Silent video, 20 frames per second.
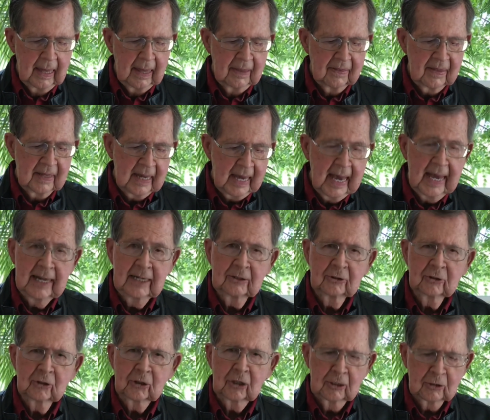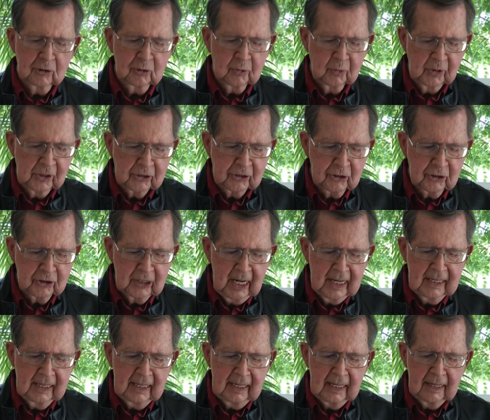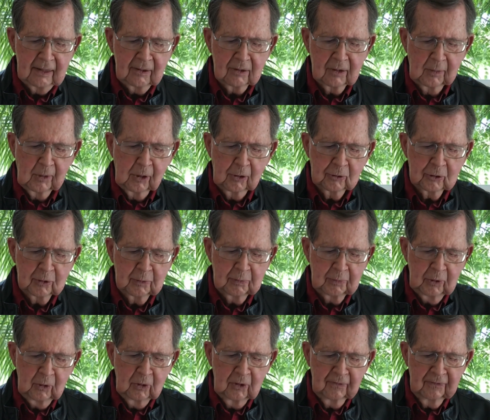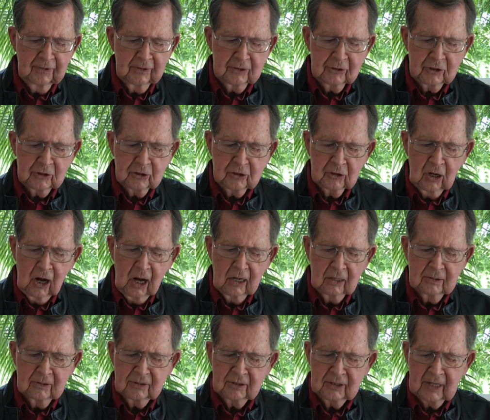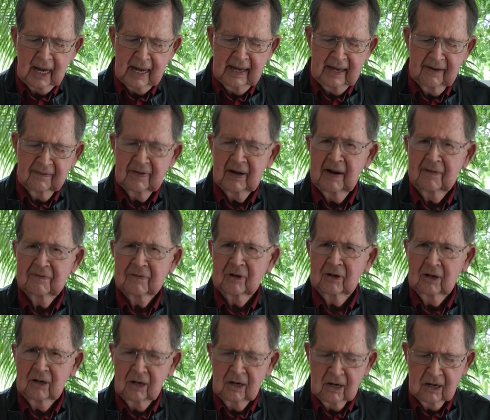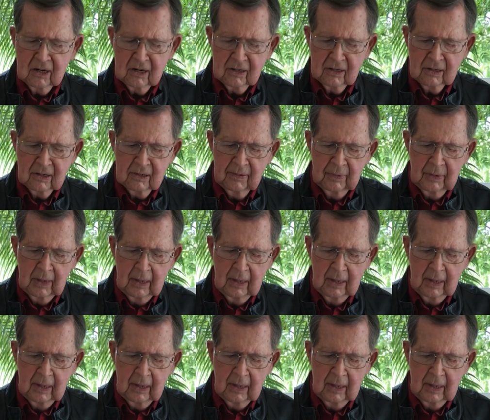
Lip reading: The angels were singing the most beautiful songs I have ever heard.